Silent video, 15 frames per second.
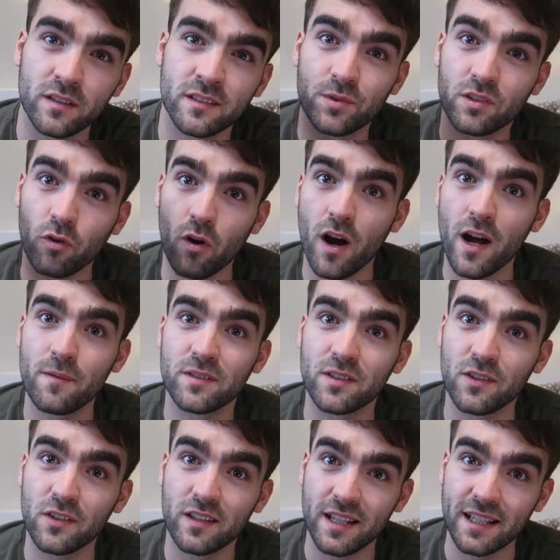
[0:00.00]
Subscribe so
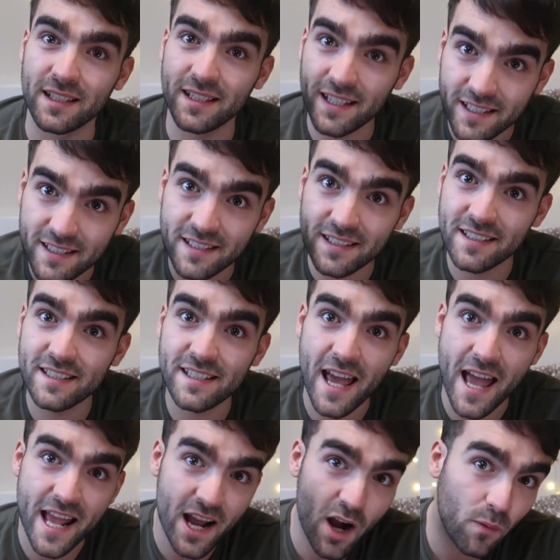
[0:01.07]
you can
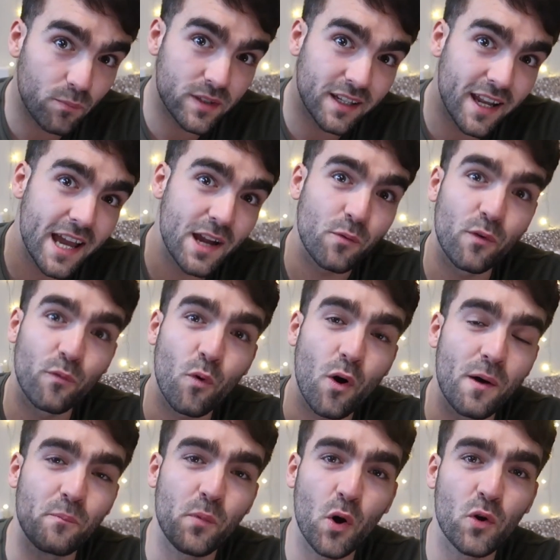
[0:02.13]
stay up to date with
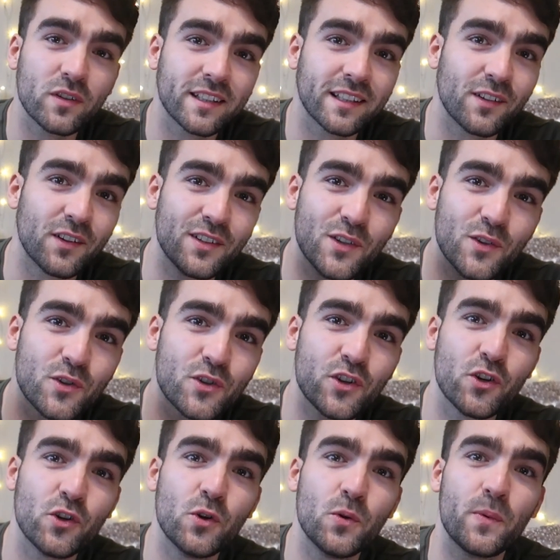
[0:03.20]
what I'm posting on
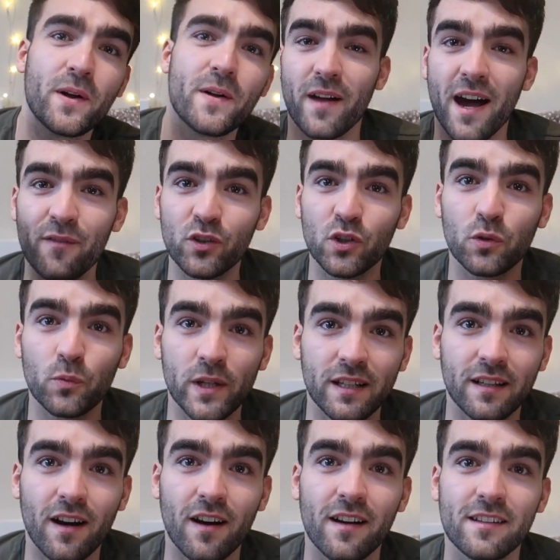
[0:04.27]
YouTube. And have a good
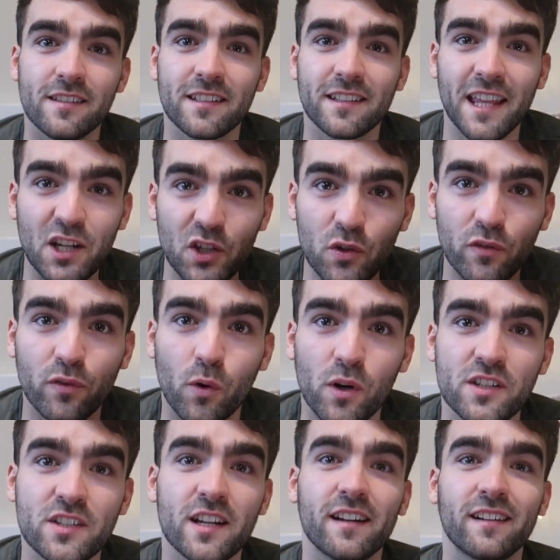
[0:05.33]
week, guys. Thank you for
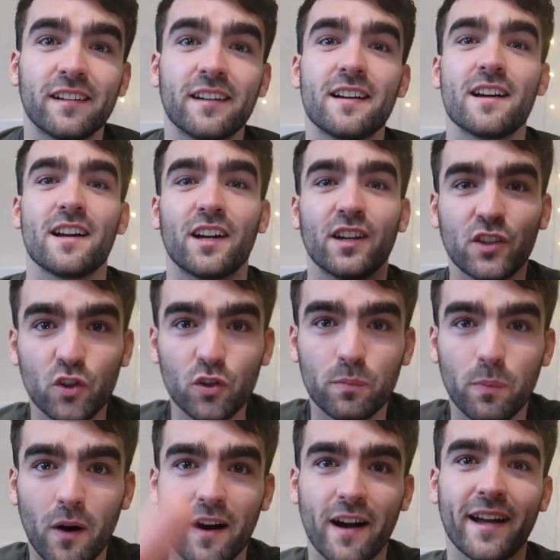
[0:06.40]
watching.
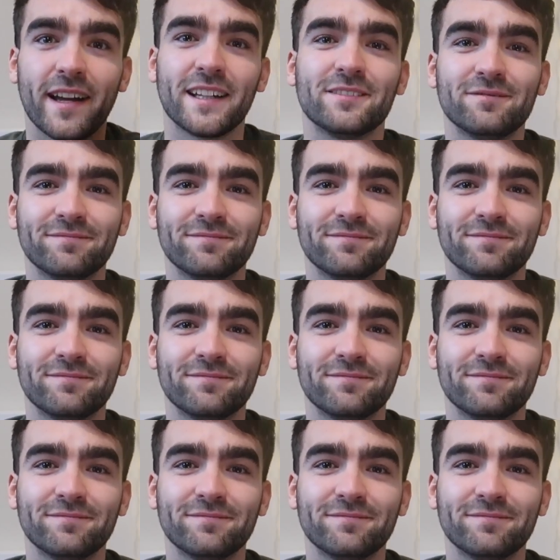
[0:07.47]
Goodbye.